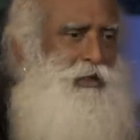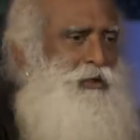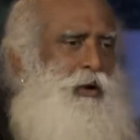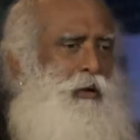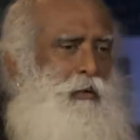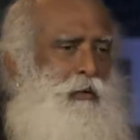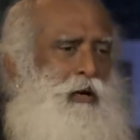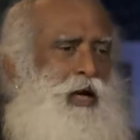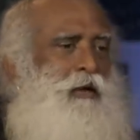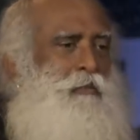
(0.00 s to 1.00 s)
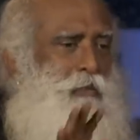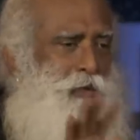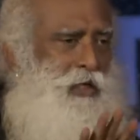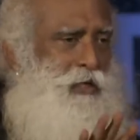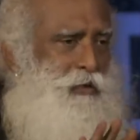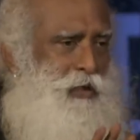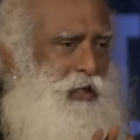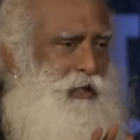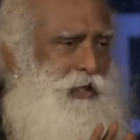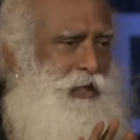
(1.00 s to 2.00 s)
but no, I am only
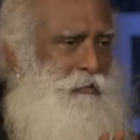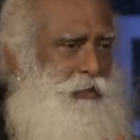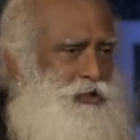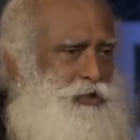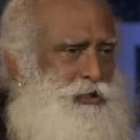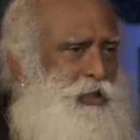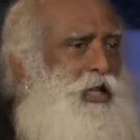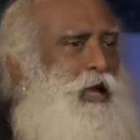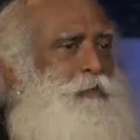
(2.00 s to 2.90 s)
looking at the image that